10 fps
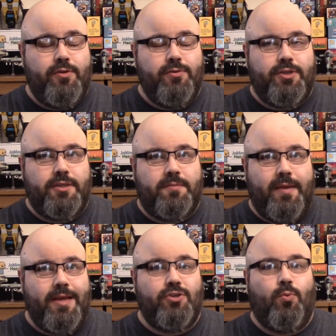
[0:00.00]
you just
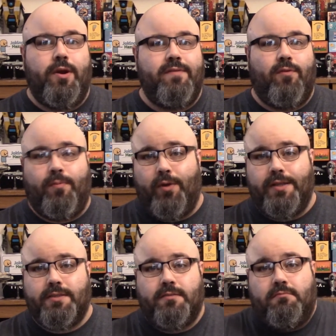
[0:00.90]
made 24
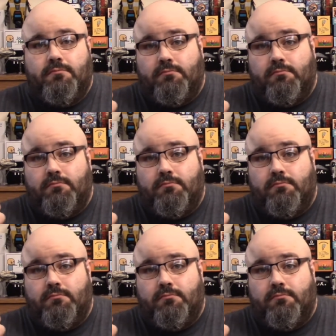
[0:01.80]
points.